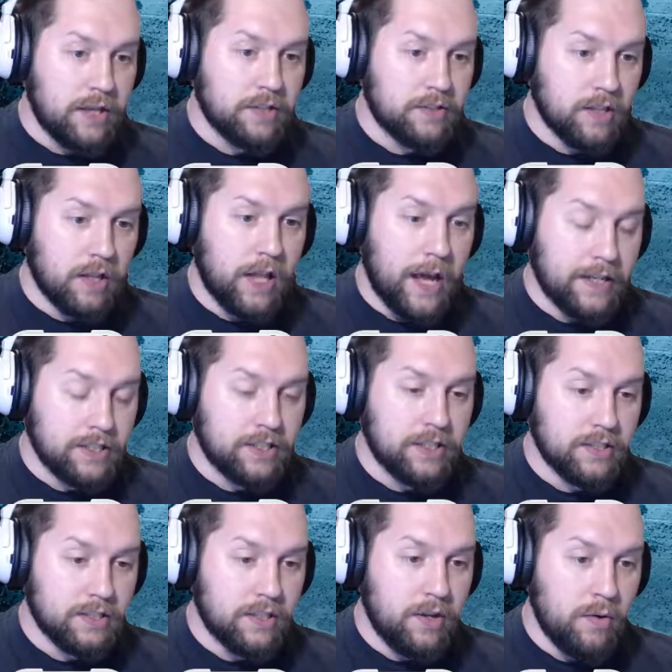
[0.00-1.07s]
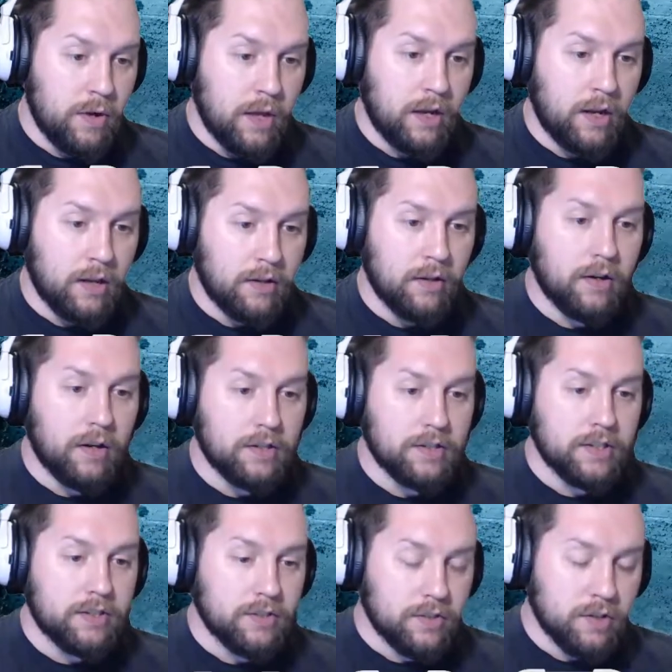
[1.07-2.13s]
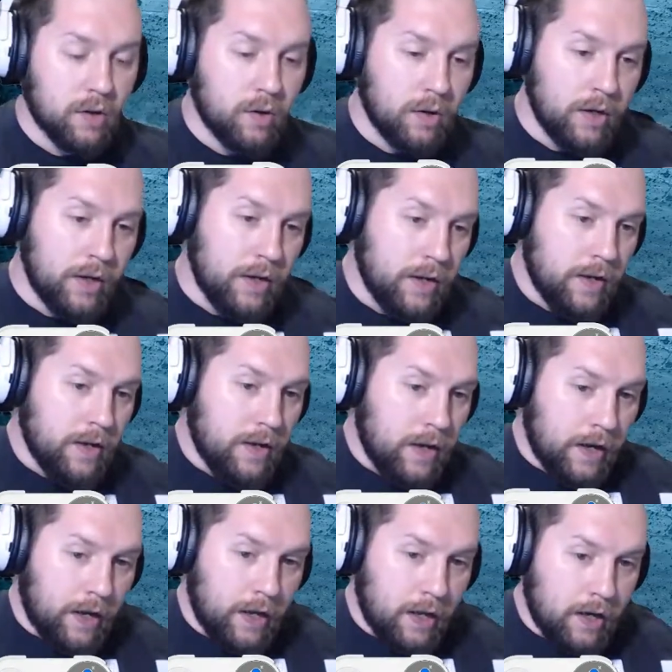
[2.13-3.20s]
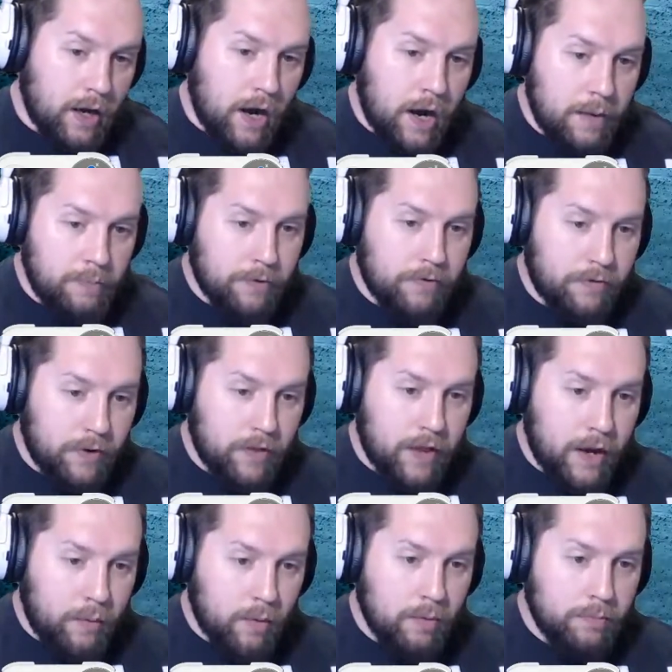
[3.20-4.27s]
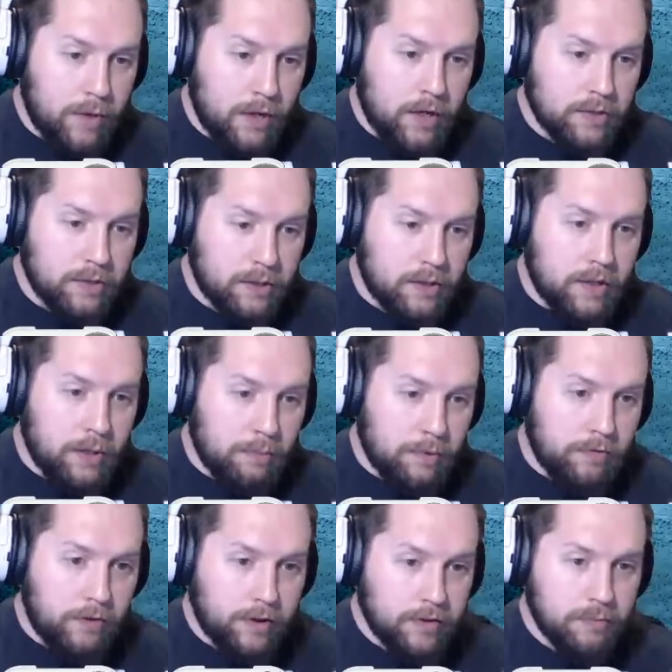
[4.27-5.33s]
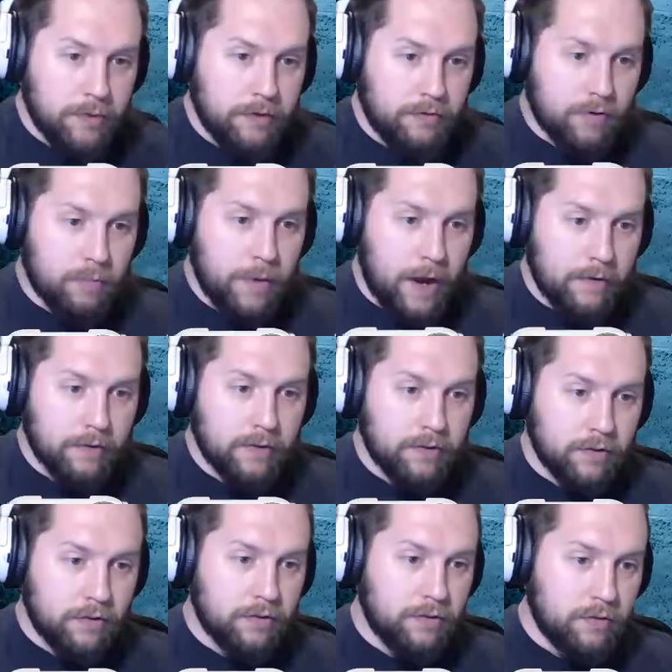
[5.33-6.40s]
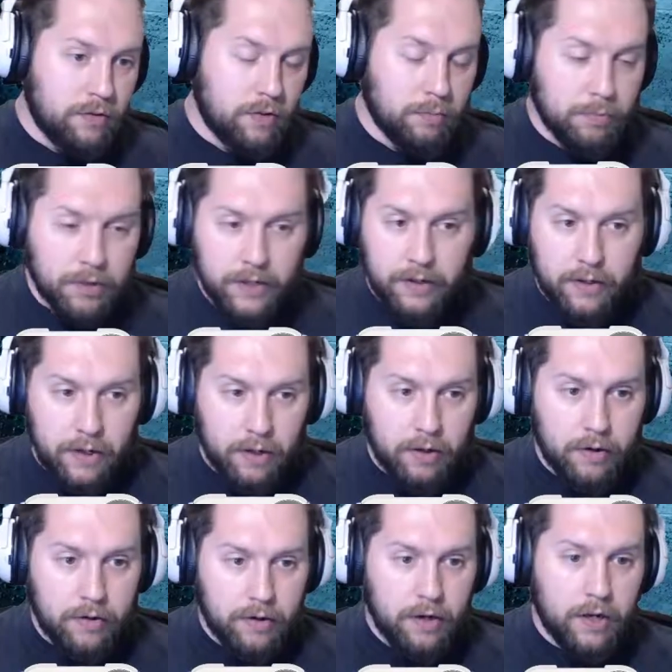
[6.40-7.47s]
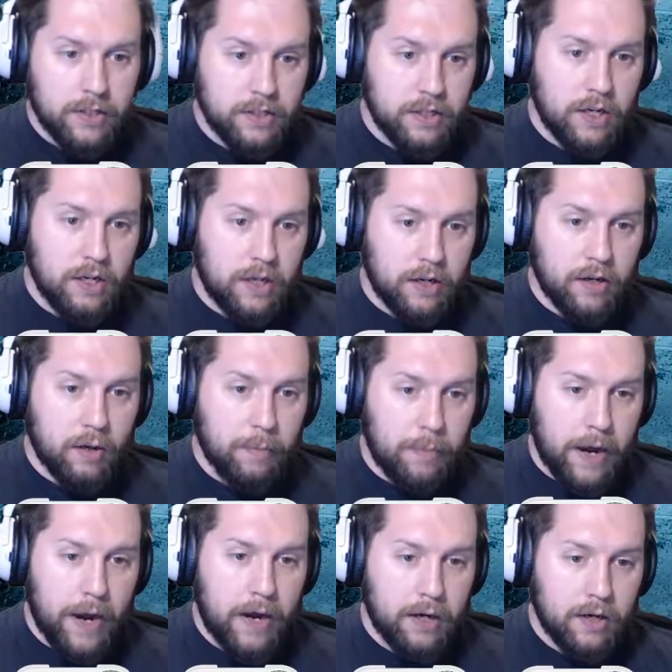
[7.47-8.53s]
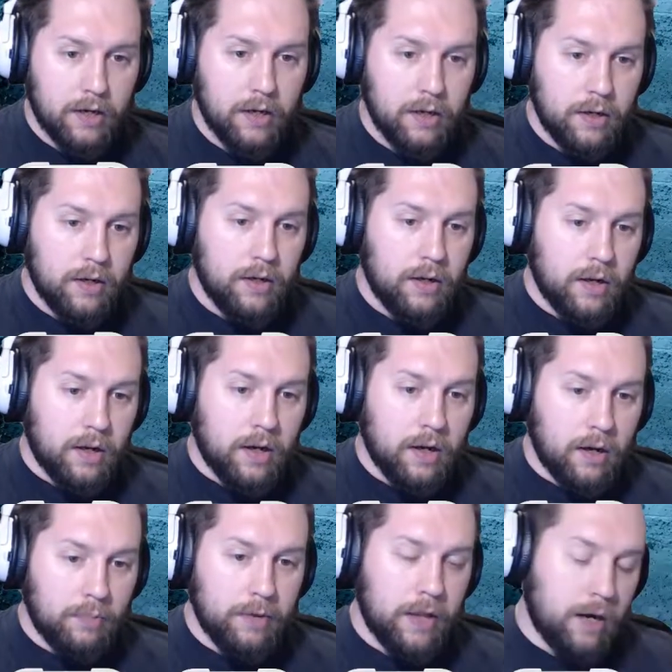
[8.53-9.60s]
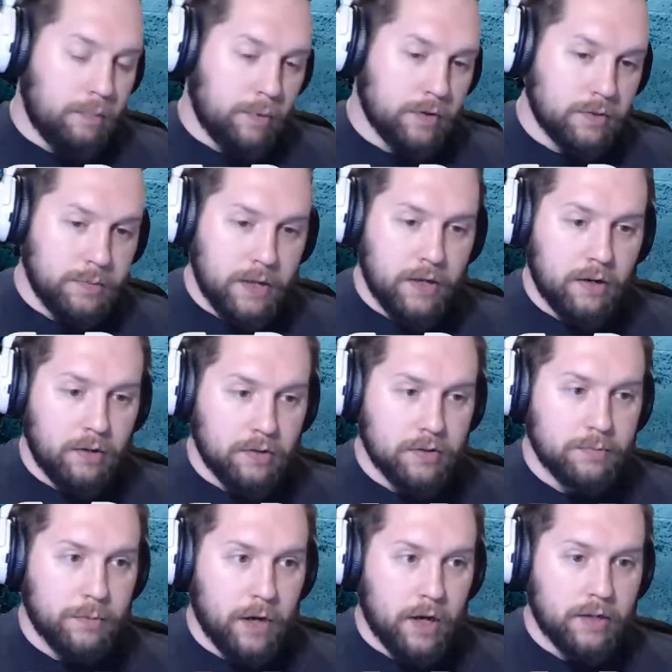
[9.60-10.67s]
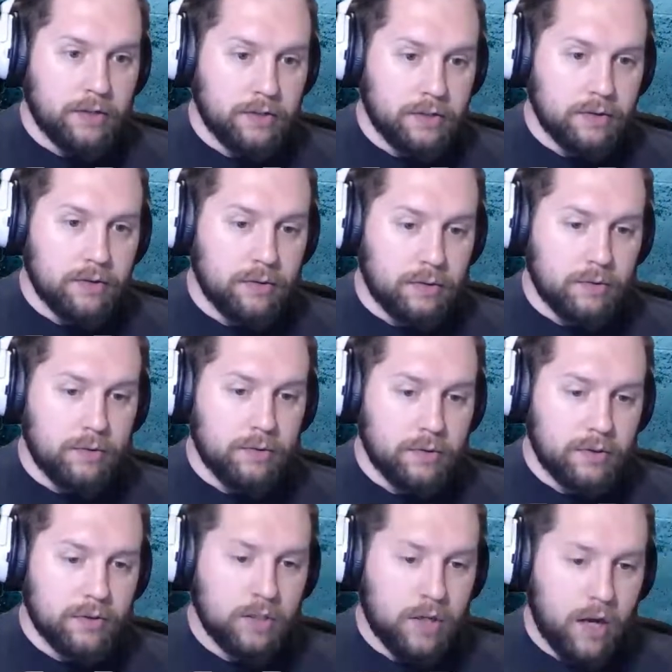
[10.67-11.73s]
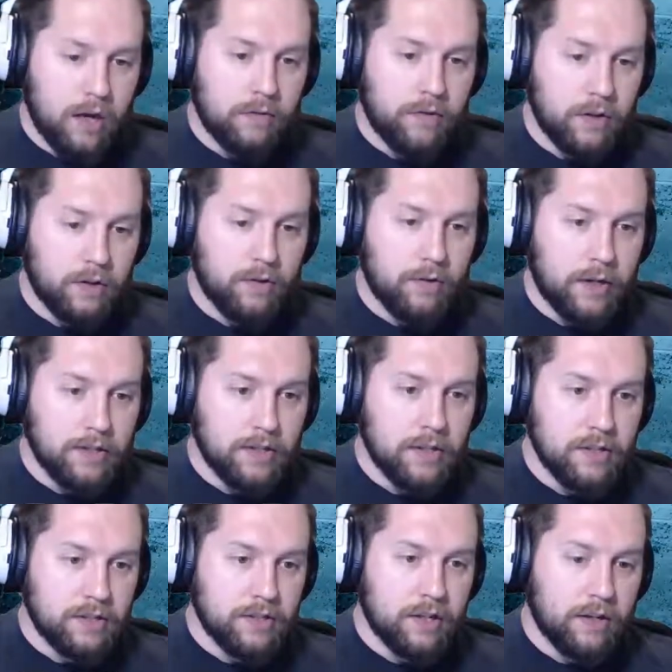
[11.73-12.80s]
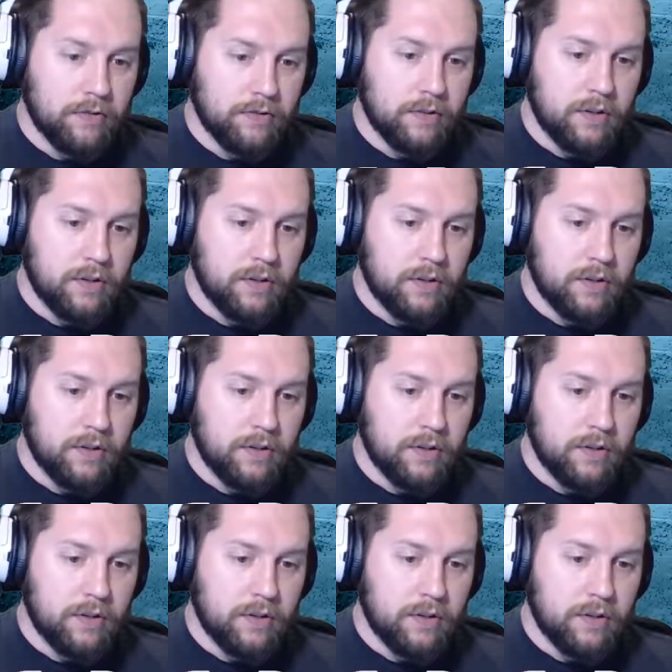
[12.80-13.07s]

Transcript: it's the last chest that you get in the dungeon. So again, I prefer that one because it prevents me from having to completely clear the dungeon and then come back. And then it puts me in a good spot to kind of hit the rest of the stuff.